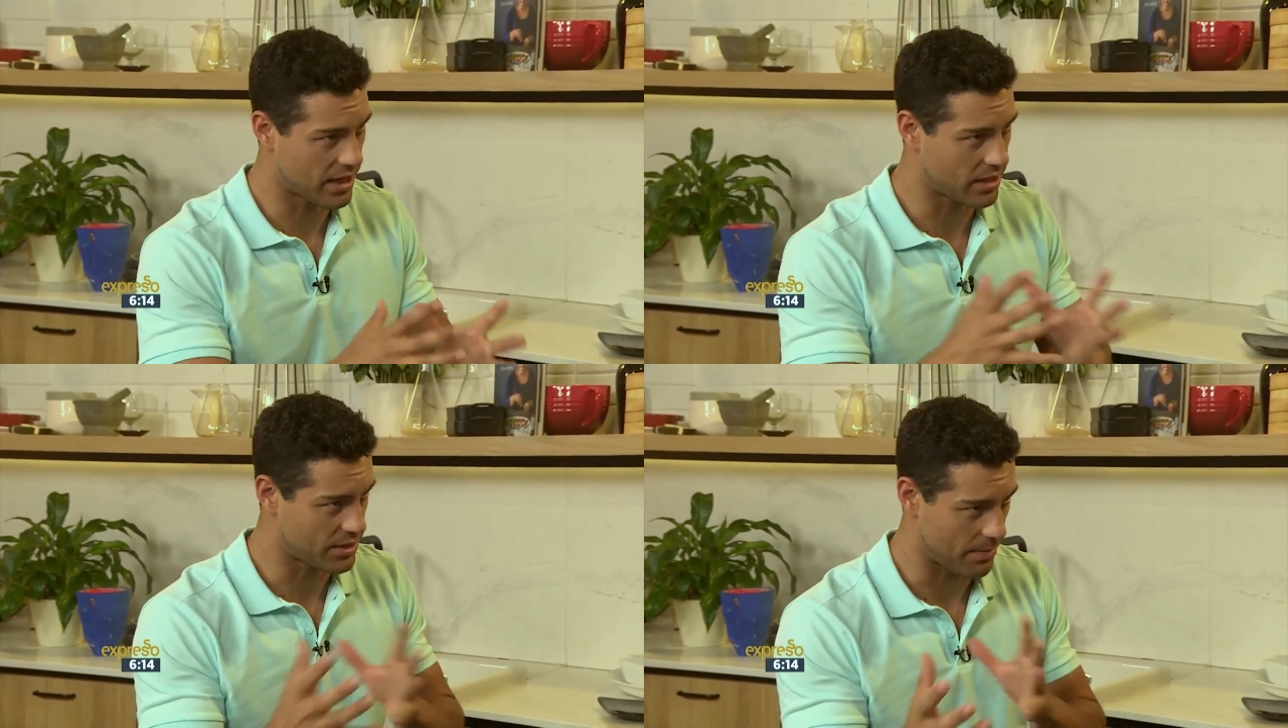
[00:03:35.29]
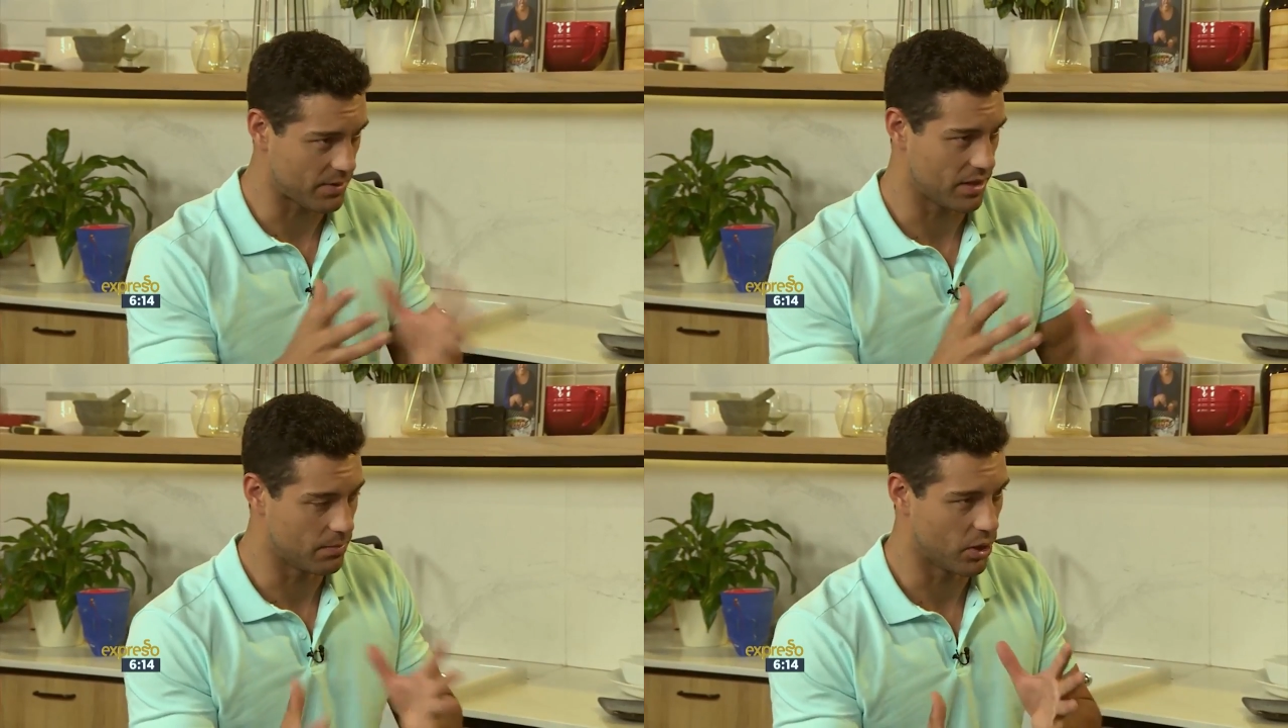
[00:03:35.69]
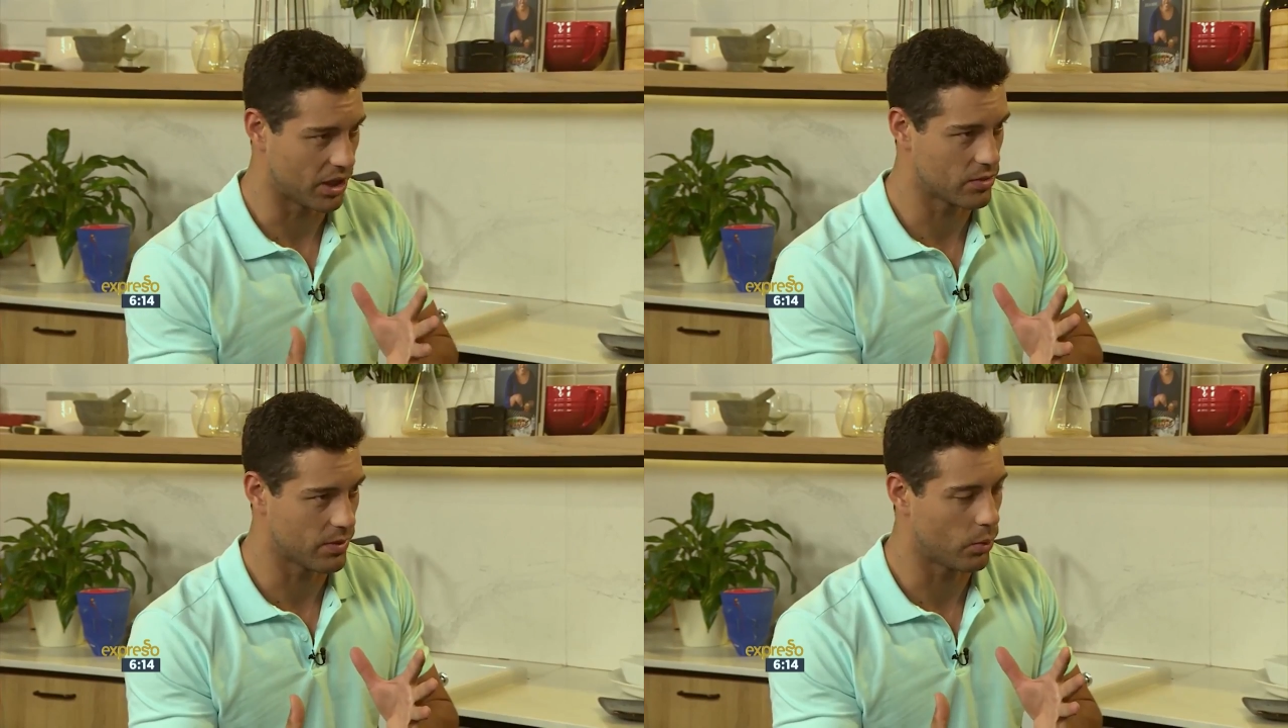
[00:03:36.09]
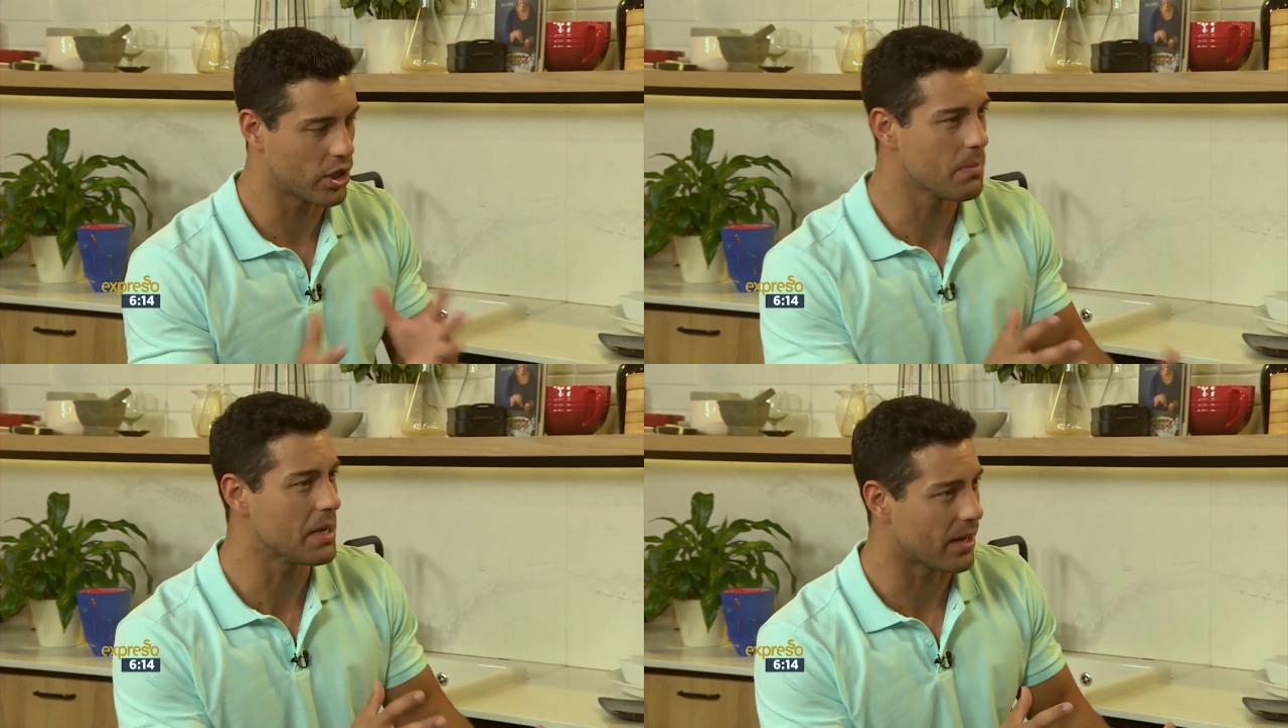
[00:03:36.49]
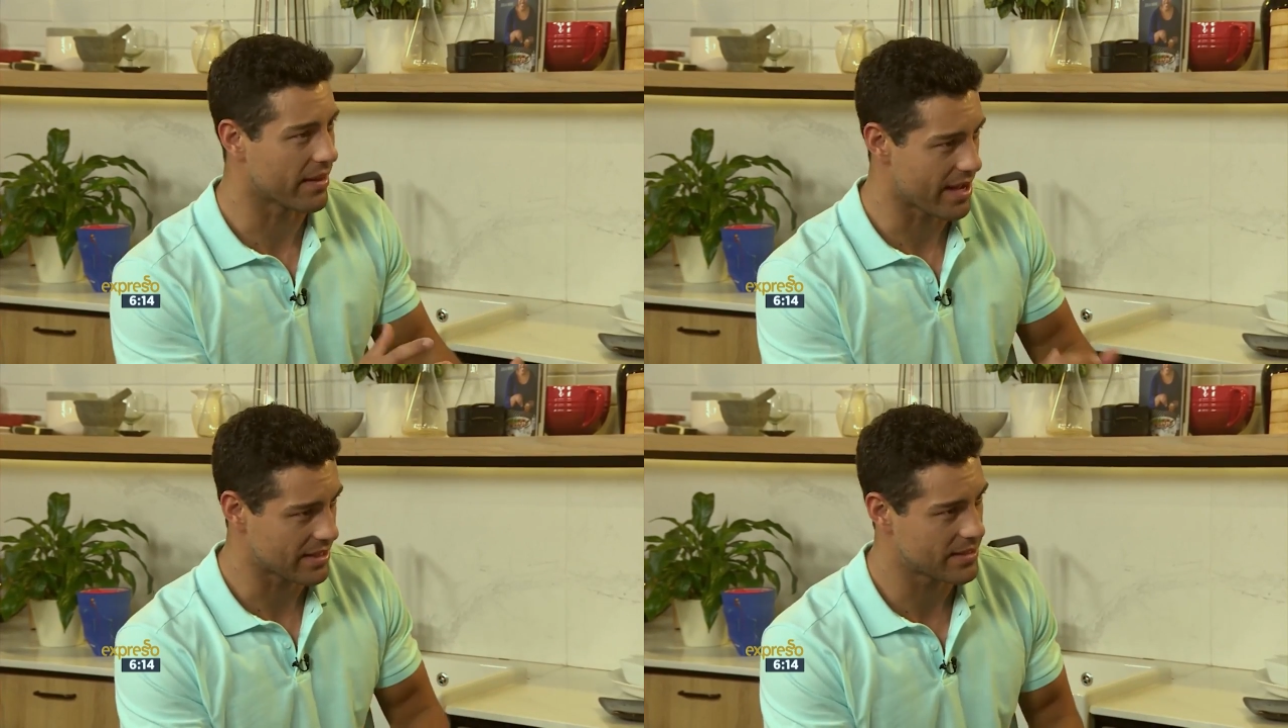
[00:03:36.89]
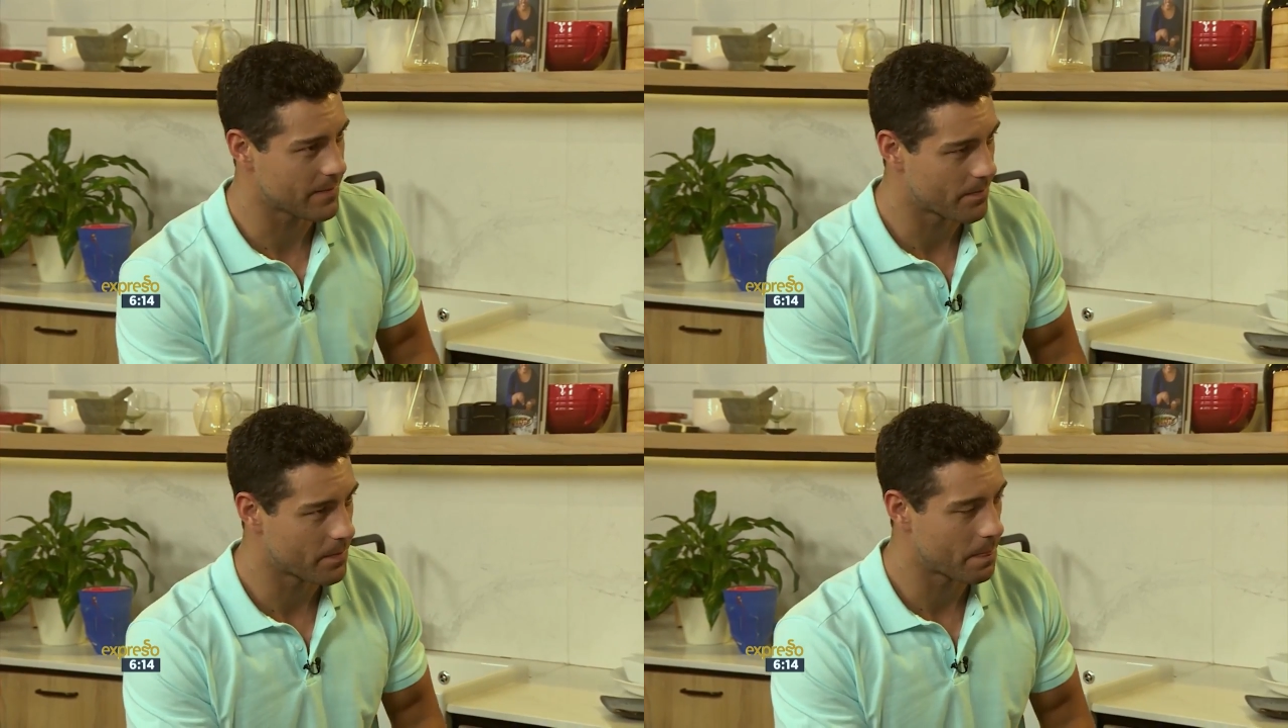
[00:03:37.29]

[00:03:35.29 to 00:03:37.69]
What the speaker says: I mean, that's another chapter in the book as well. What do you mean by that?